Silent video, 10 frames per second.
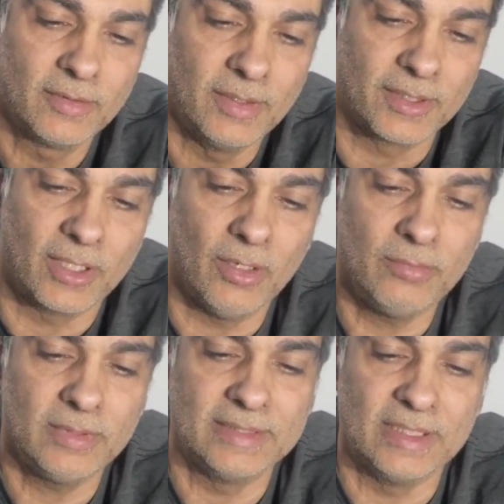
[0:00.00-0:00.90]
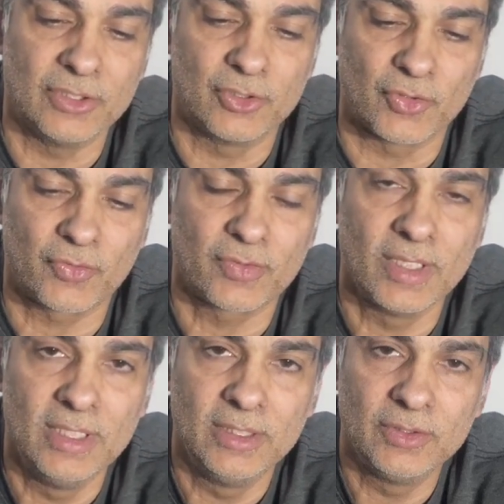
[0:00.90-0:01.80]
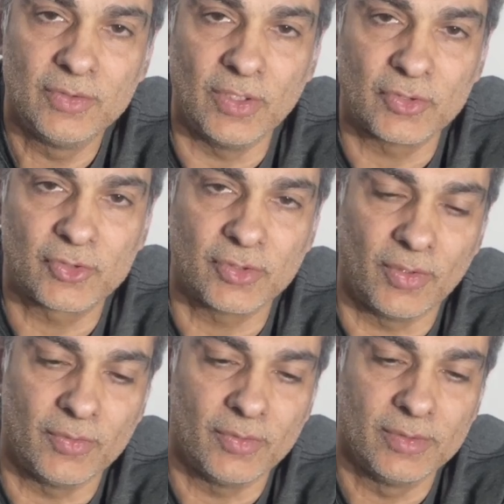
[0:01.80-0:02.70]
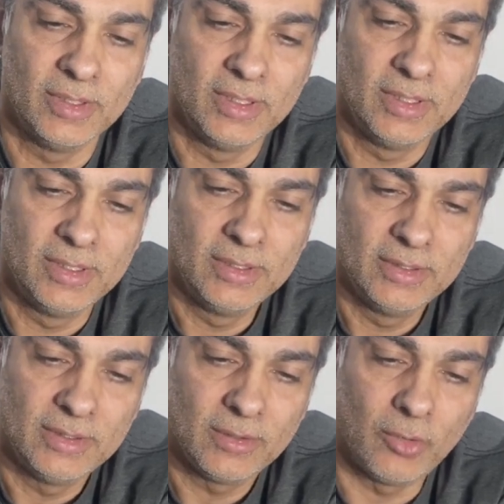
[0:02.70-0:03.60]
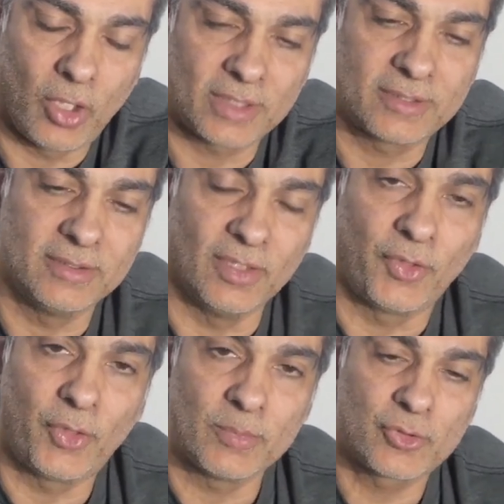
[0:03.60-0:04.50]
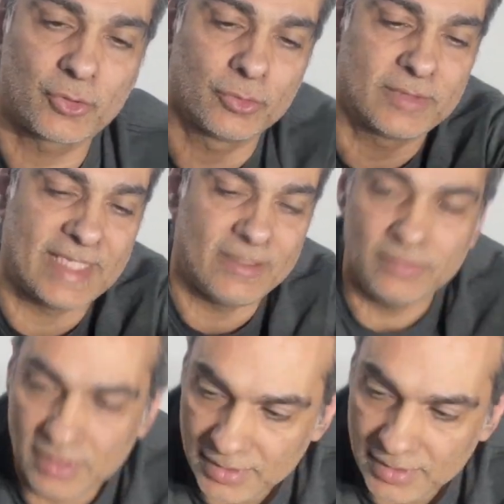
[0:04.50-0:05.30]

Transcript: There you go. And then you just this uh, lock the thumb screw down.